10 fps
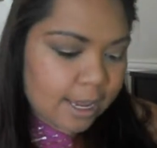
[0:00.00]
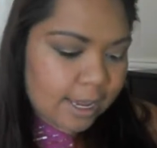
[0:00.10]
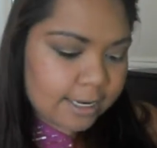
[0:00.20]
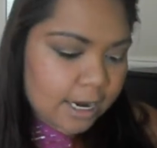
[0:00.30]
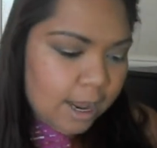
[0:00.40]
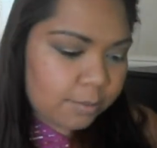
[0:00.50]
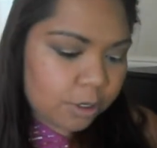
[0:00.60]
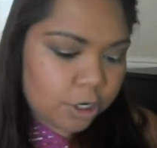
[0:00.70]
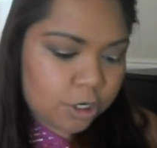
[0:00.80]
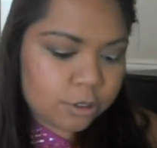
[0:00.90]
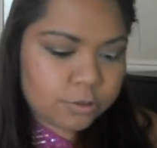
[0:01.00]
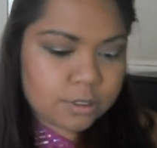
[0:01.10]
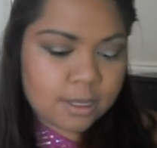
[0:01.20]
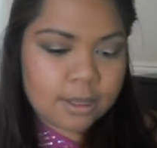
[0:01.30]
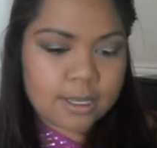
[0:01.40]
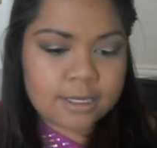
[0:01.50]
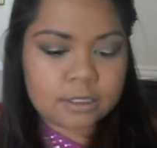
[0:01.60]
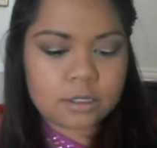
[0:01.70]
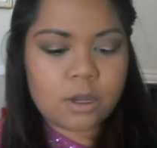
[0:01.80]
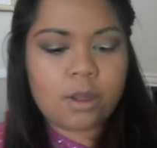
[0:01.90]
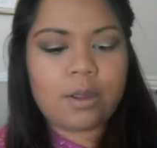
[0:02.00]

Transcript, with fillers: and I'm going to use this